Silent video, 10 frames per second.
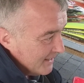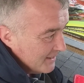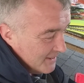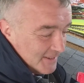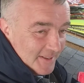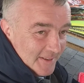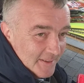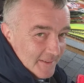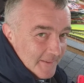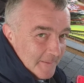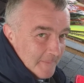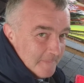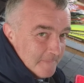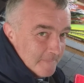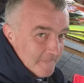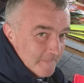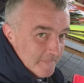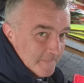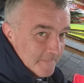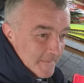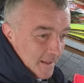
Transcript: or did anyone ever bring you out a pint?